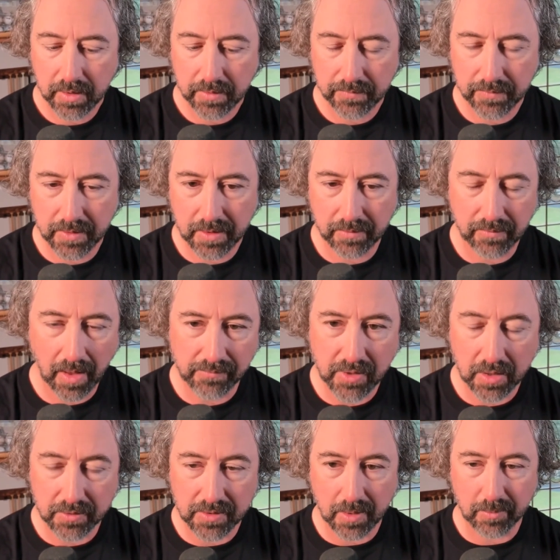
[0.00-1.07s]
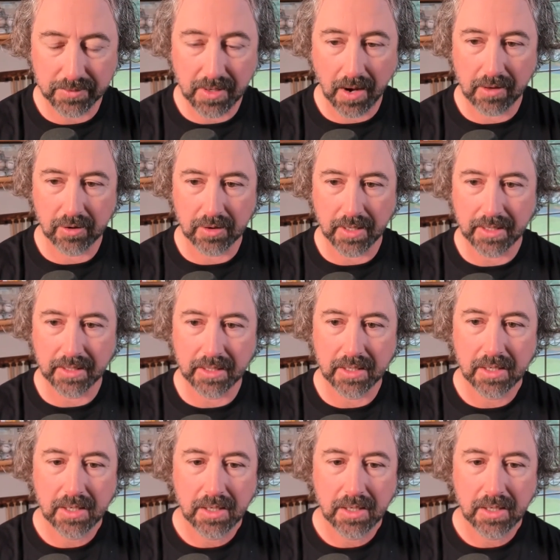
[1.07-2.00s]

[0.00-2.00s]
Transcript: that I've, I've done a ton with Tyler lately.